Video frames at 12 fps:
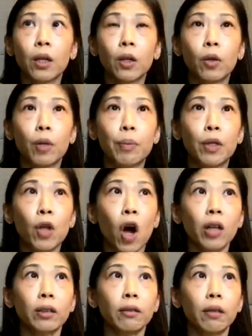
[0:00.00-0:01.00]
will be
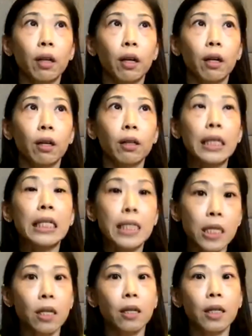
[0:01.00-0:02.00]
not
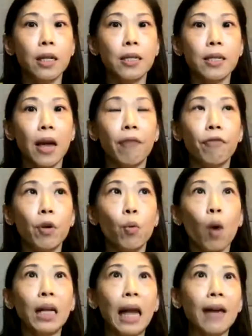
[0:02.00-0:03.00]
easy because
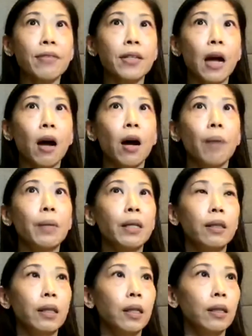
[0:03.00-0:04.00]
everyone lifestyle,
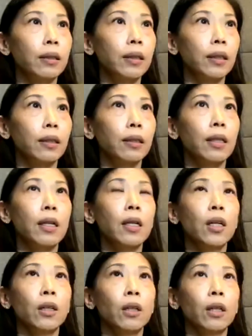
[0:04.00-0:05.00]
the
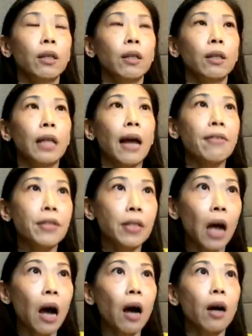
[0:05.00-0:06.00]

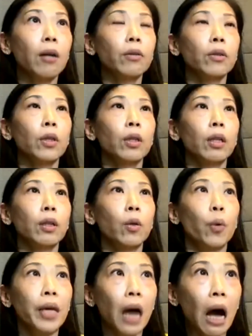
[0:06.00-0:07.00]
lifestyles,
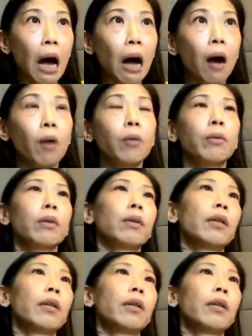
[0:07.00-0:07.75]
going out,